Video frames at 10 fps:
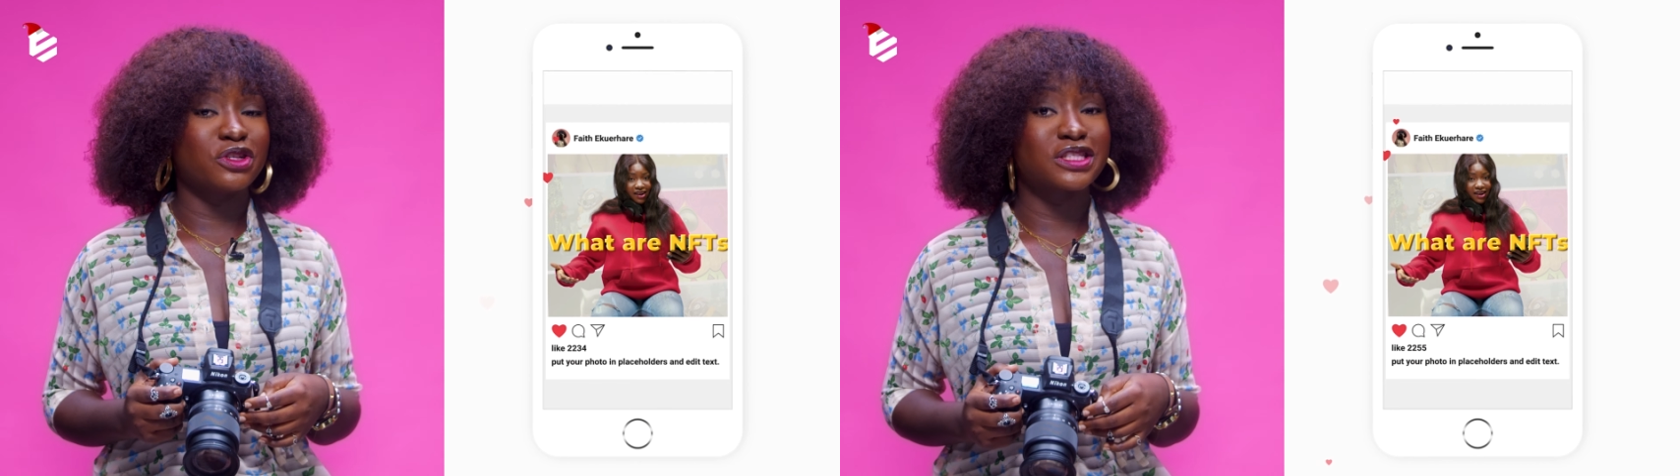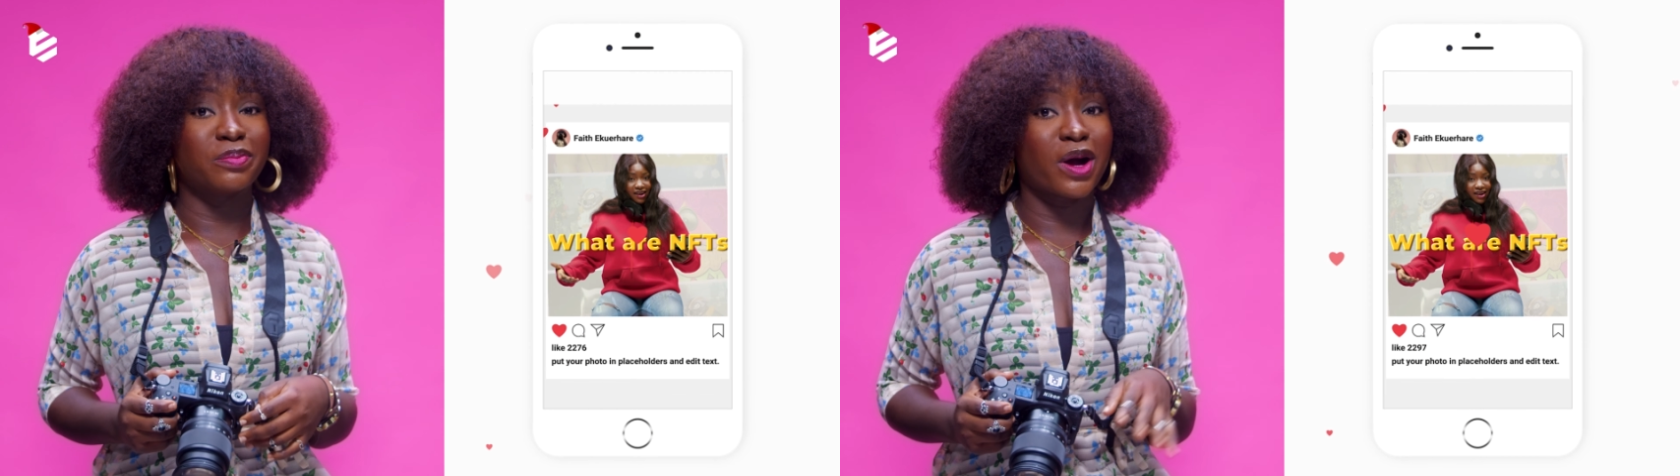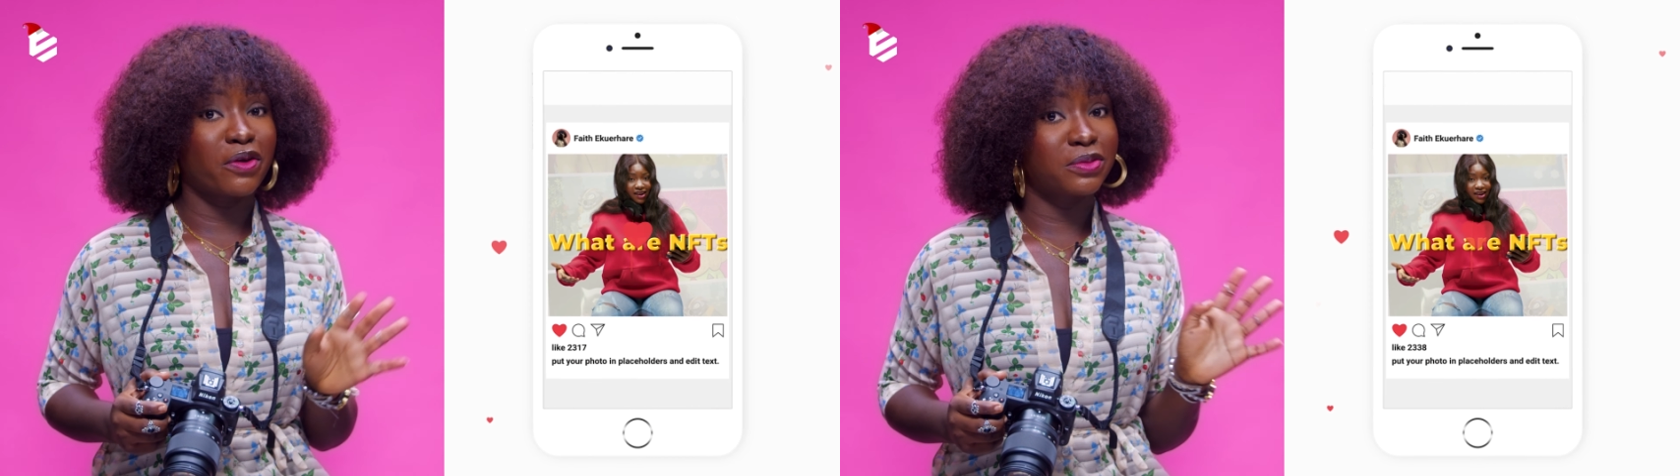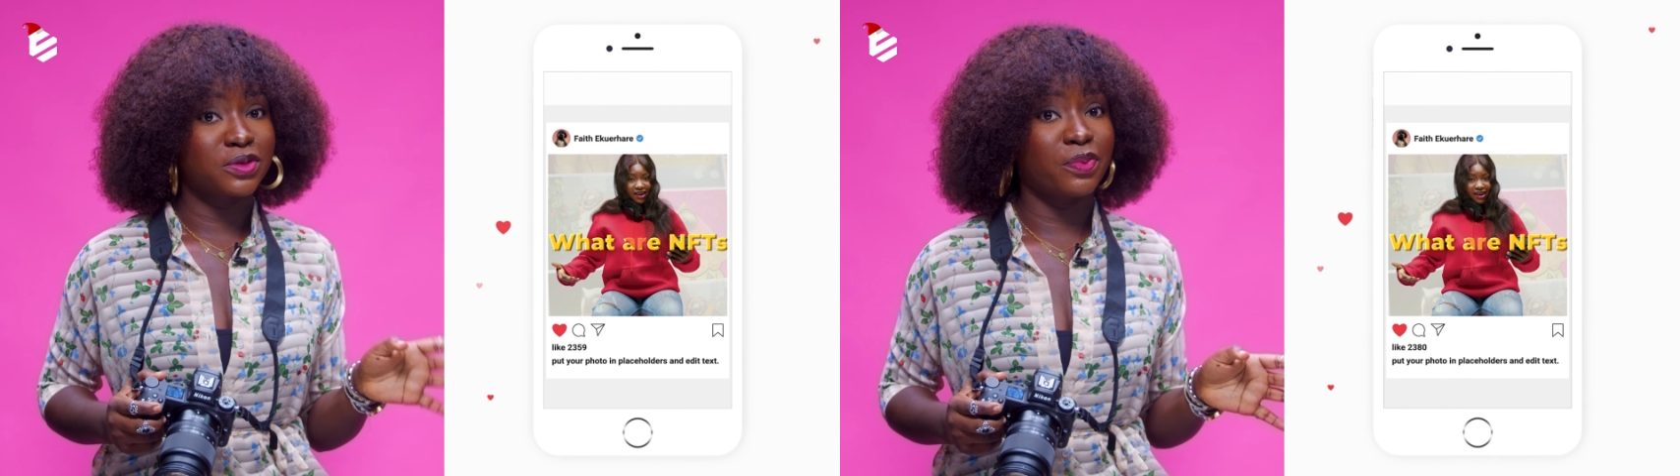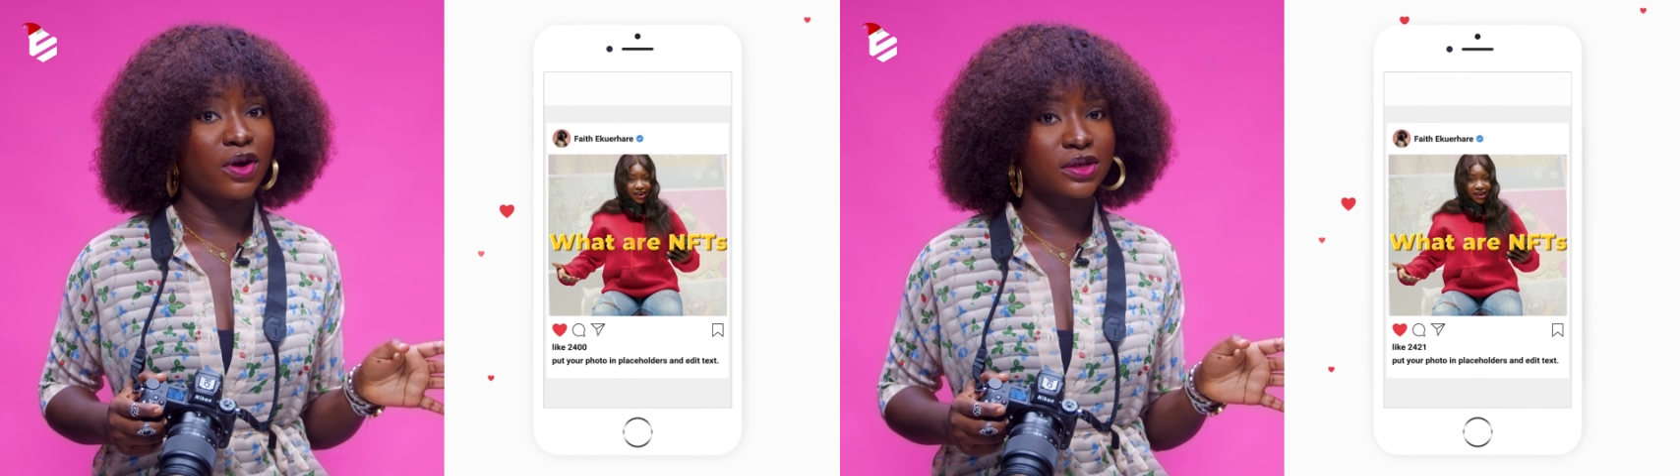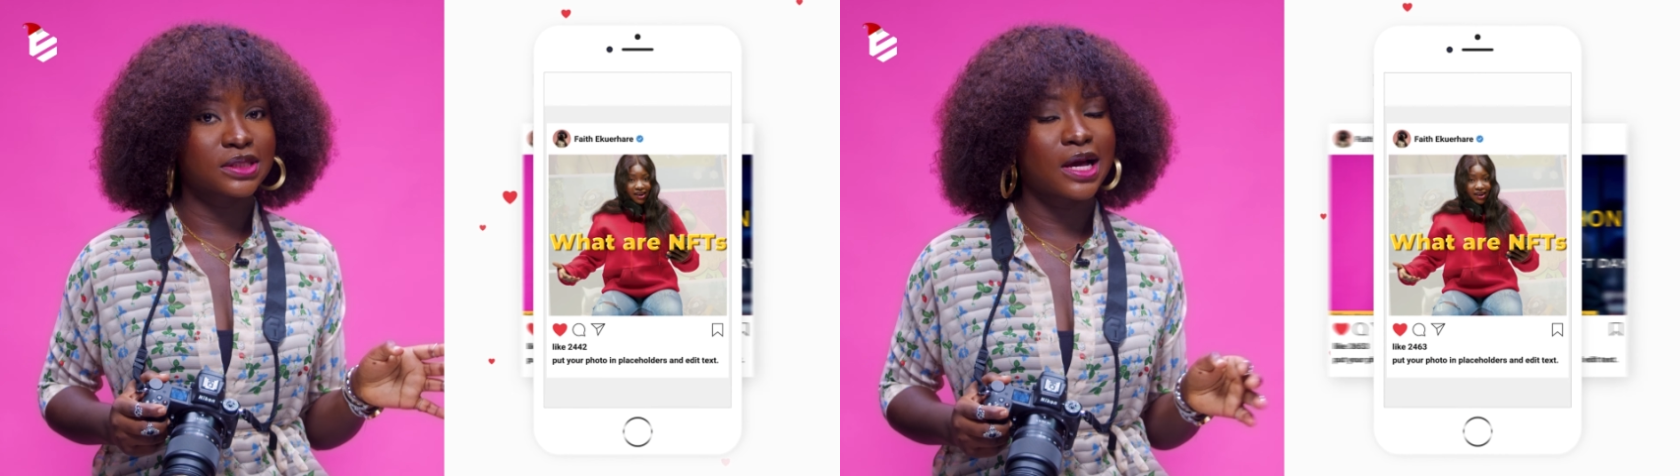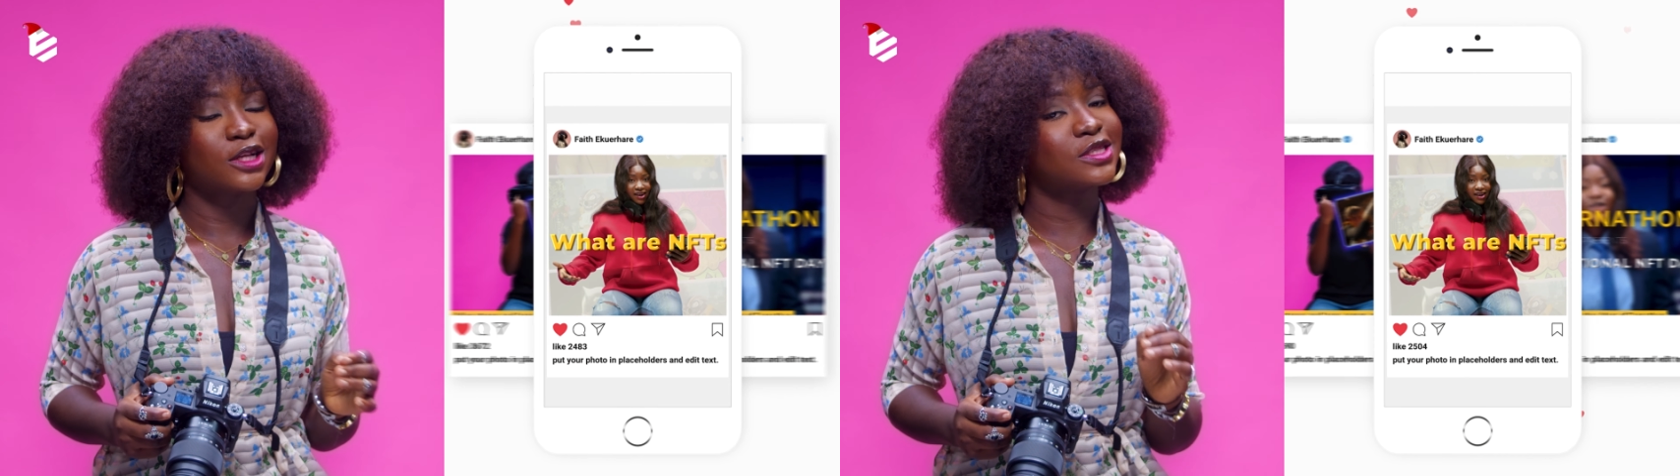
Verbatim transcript: just about CryptoPunks.